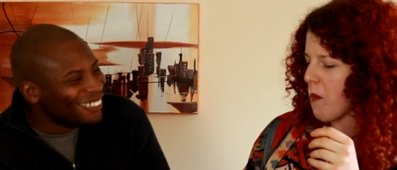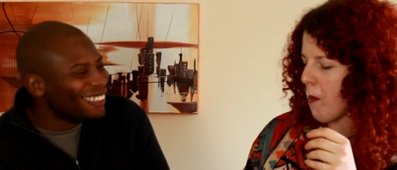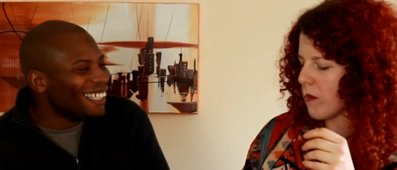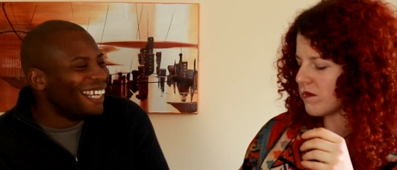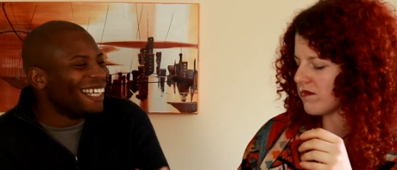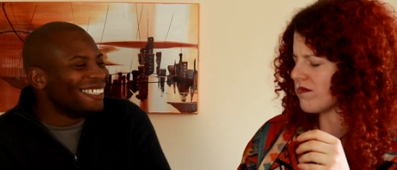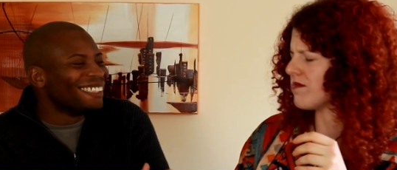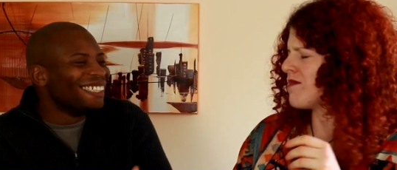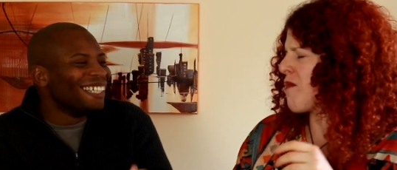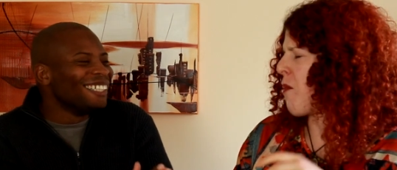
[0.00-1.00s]
Speaker 1: if she likes it.
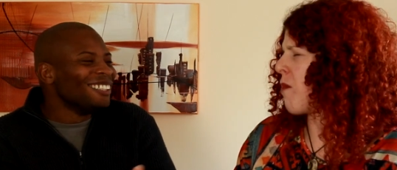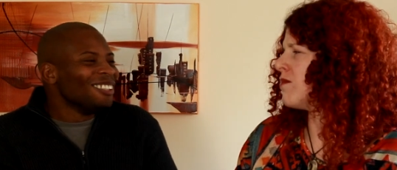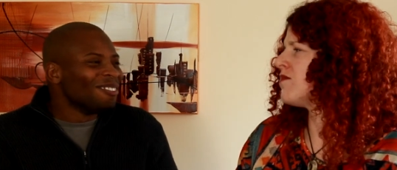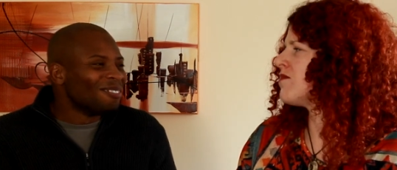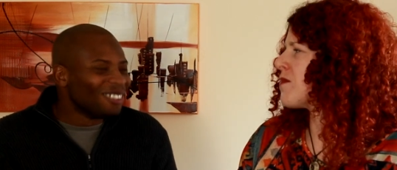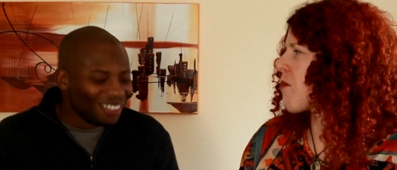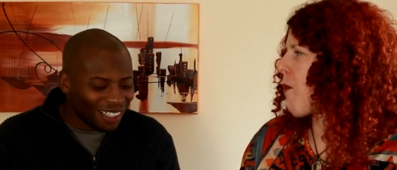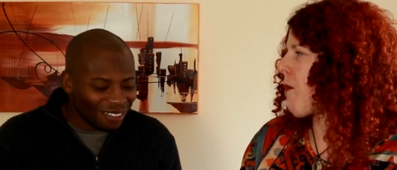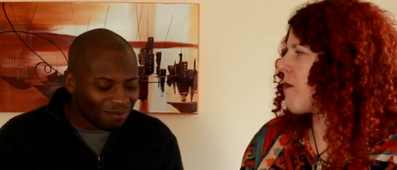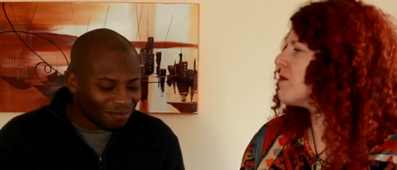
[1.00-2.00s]
It's
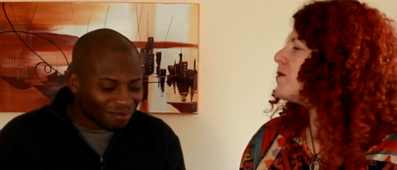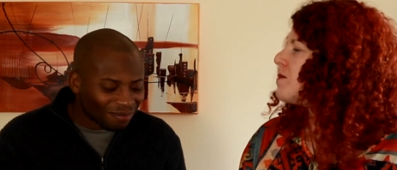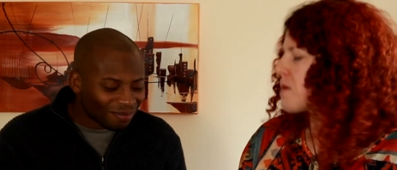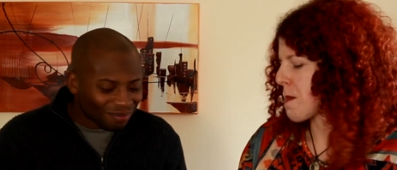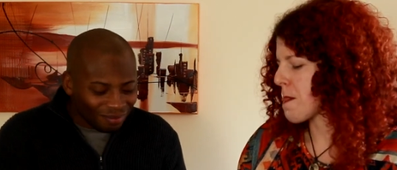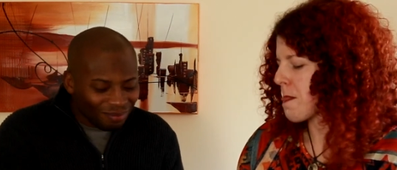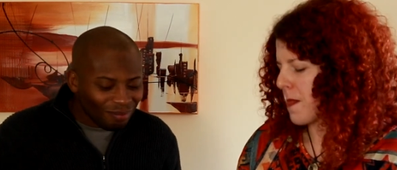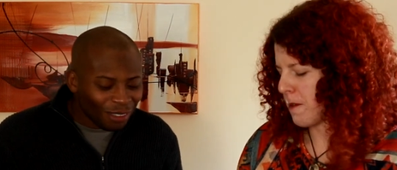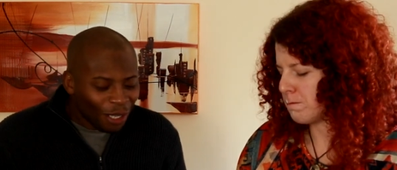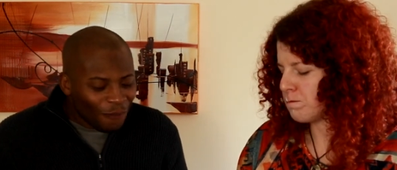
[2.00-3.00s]
good.
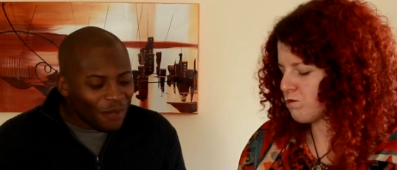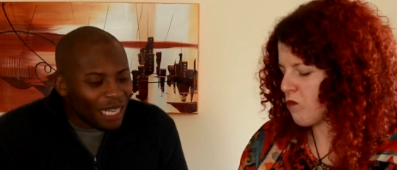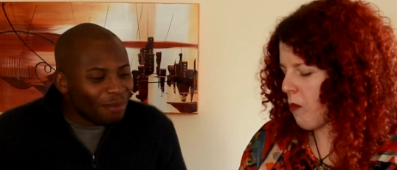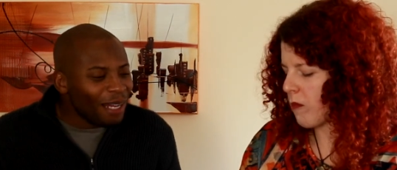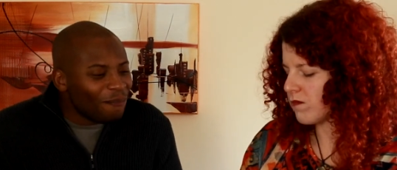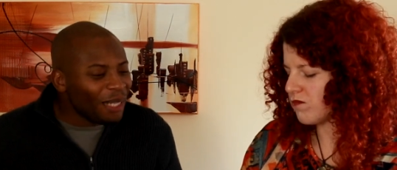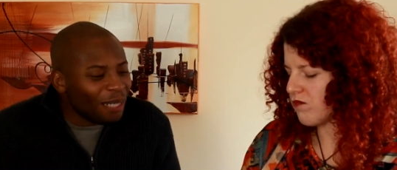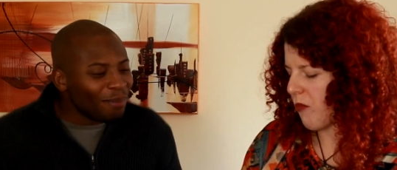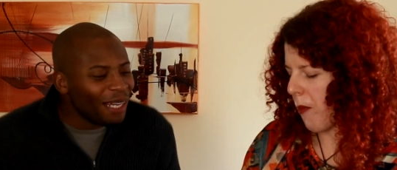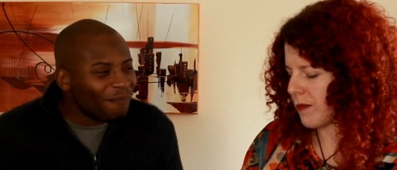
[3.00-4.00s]
Feed me. Feed
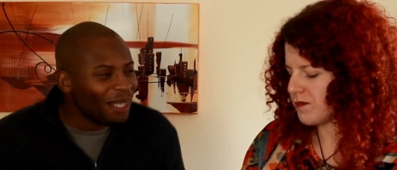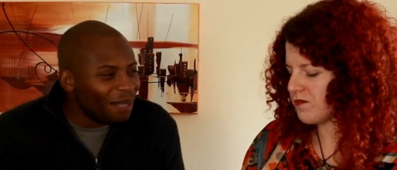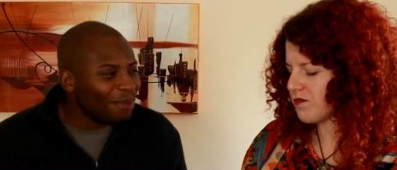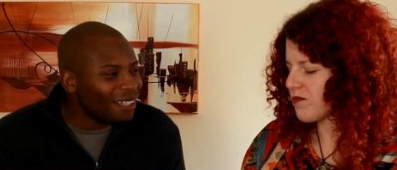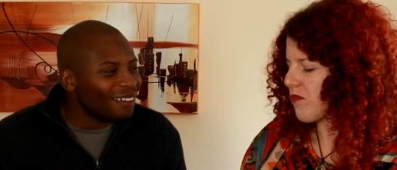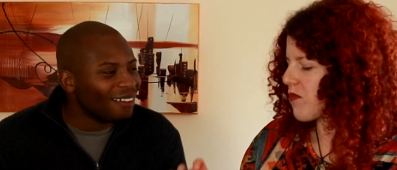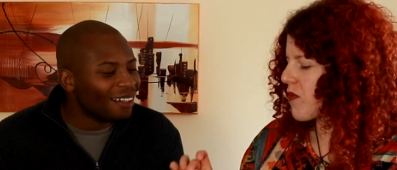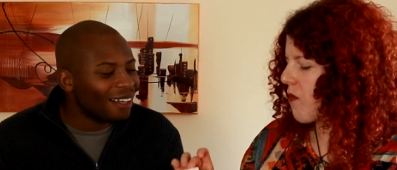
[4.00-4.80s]
me. Feed me.